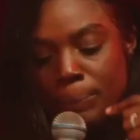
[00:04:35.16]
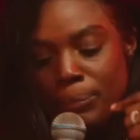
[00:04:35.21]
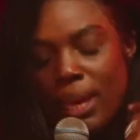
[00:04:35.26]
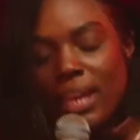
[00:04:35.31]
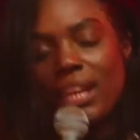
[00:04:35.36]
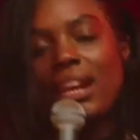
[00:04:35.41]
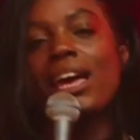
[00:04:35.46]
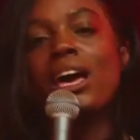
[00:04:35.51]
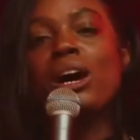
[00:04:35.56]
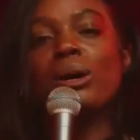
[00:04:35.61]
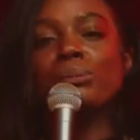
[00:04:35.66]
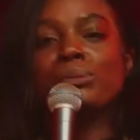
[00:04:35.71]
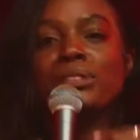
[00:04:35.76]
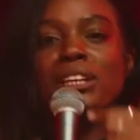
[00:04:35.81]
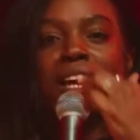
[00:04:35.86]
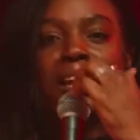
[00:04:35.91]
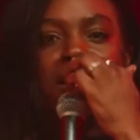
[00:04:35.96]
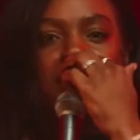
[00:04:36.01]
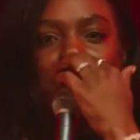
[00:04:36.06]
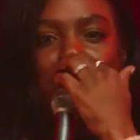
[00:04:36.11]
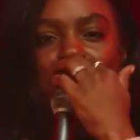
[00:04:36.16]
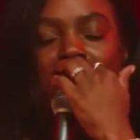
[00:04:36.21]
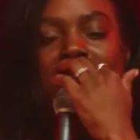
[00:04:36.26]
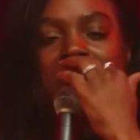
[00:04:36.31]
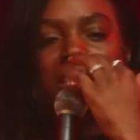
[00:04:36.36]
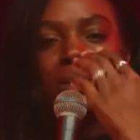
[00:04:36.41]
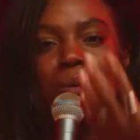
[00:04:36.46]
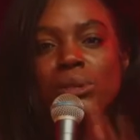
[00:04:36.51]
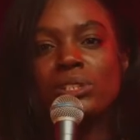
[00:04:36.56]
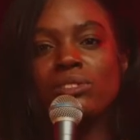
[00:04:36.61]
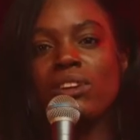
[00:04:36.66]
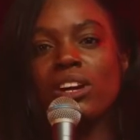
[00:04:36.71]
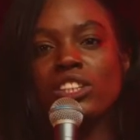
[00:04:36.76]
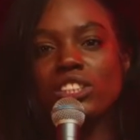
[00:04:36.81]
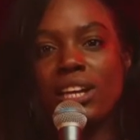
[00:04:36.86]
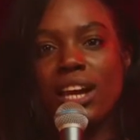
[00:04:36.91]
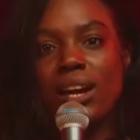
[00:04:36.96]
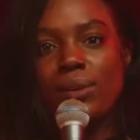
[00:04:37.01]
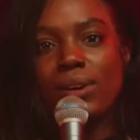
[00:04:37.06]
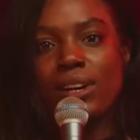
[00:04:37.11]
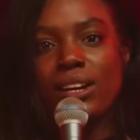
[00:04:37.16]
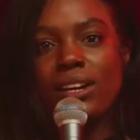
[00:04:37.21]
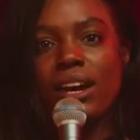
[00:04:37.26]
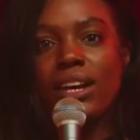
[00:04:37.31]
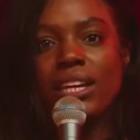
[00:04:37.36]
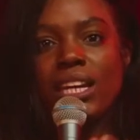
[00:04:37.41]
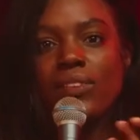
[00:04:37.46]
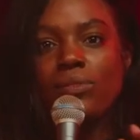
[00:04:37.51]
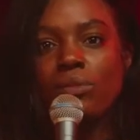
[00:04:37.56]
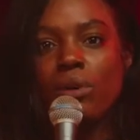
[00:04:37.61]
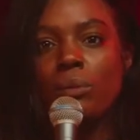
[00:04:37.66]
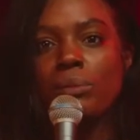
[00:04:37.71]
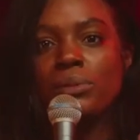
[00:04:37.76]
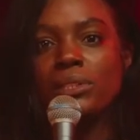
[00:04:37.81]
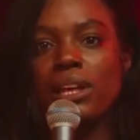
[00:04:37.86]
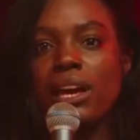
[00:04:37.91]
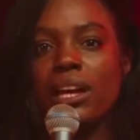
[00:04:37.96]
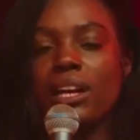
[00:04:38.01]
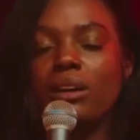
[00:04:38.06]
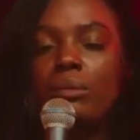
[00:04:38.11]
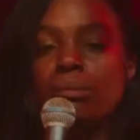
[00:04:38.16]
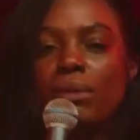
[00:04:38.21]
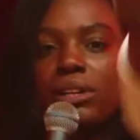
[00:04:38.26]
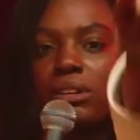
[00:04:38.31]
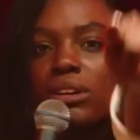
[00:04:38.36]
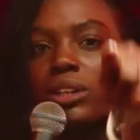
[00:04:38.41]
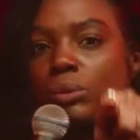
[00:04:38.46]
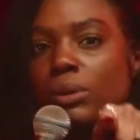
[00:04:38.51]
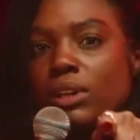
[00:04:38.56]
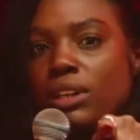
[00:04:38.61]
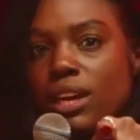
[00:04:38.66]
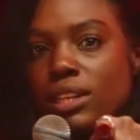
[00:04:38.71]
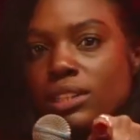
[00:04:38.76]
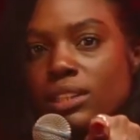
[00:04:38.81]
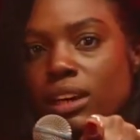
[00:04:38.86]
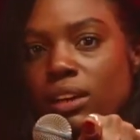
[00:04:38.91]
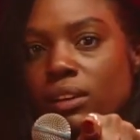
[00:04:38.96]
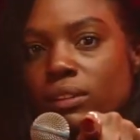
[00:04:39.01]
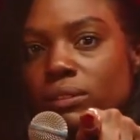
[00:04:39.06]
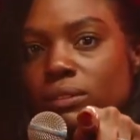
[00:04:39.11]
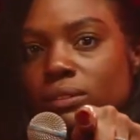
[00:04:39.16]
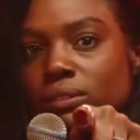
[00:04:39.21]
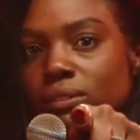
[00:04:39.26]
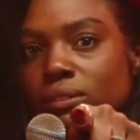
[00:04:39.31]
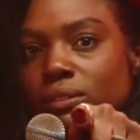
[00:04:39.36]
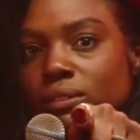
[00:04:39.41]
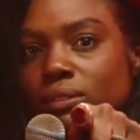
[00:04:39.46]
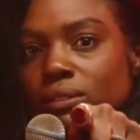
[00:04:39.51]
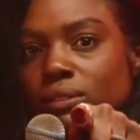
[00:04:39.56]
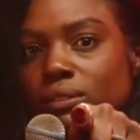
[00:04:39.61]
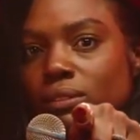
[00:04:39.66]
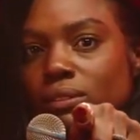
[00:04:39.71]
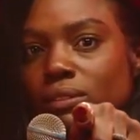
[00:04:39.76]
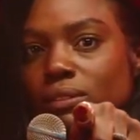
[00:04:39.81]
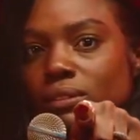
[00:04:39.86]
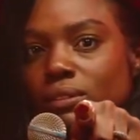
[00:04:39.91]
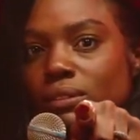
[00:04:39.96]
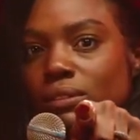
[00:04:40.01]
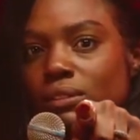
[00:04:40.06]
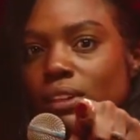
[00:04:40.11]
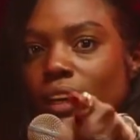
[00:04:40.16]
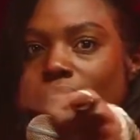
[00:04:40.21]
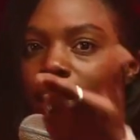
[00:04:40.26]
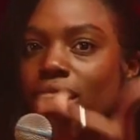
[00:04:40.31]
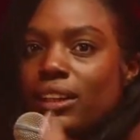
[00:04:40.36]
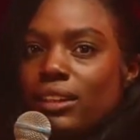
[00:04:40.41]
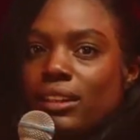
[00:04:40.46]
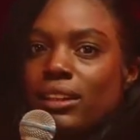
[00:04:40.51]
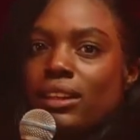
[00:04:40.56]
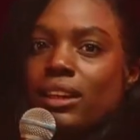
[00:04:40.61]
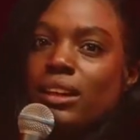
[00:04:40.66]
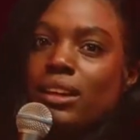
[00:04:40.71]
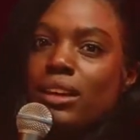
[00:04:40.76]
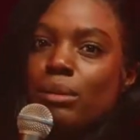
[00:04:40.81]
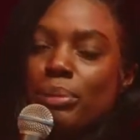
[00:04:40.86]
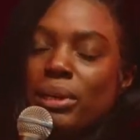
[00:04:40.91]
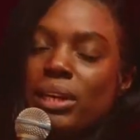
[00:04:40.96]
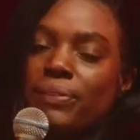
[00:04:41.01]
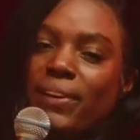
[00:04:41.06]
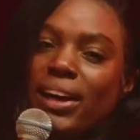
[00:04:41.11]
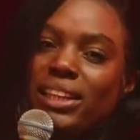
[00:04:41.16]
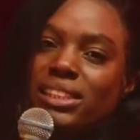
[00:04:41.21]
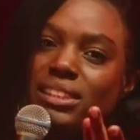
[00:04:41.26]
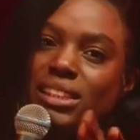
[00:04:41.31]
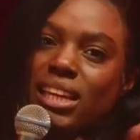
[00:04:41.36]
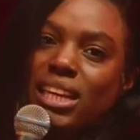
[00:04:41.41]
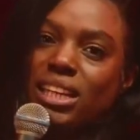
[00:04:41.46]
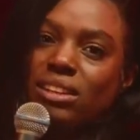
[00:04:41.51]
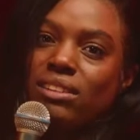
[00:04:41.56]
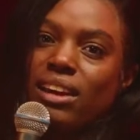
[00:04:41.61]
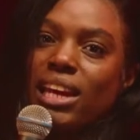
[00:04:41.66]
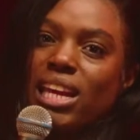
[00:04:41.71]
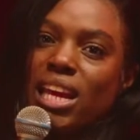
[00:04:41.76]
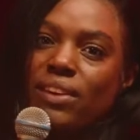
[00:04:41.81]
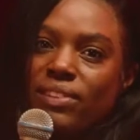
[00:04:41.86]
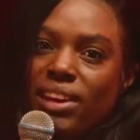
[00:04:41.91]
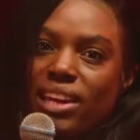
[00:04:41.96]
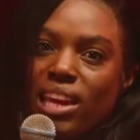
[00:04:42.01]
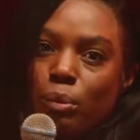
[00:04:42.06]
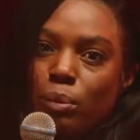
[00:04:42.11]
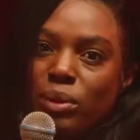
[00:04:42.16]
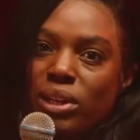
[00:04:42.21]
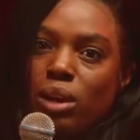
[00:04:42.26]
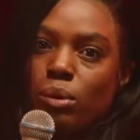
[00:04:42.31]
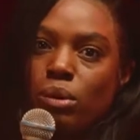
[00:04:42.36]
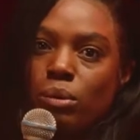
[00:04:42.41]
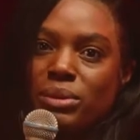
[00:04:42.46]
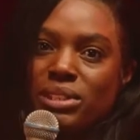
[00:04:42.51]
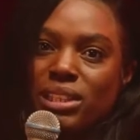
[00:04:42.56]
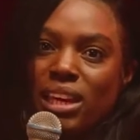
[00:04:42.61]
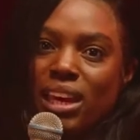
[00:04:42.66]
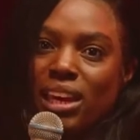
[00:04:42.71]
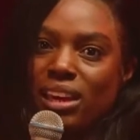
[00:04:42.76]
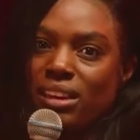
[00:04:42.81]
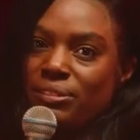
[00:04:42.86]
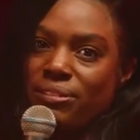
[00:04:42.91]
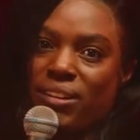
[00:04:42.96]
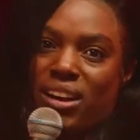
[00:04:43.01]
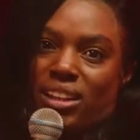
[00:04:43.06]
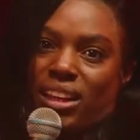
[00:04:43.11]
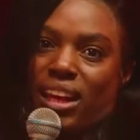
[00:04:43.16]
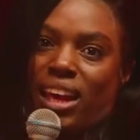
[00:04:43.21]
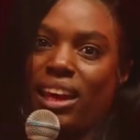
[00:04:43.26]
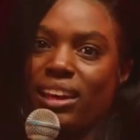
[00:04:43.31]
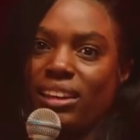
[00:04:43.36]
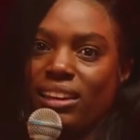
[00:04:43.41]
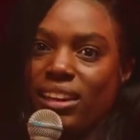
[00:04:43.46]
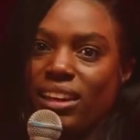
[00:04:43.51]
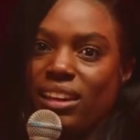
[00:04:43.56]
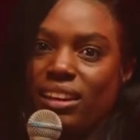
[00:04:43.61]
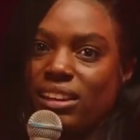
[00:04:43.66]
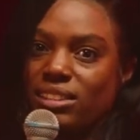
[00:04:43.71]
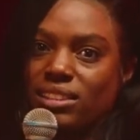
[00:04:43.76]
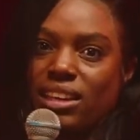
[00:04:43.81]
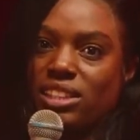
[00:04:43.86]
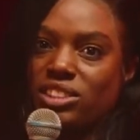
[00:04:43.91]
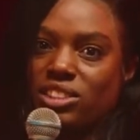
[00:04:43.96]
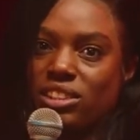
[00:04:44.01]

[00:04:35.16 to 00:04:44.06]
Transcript: And I helped her because it was rush hour and everyone was like, oh my God, what a nice girl. Right? But if I'd seen her at eleven A M when no one was there, fuck that, innit? Because that's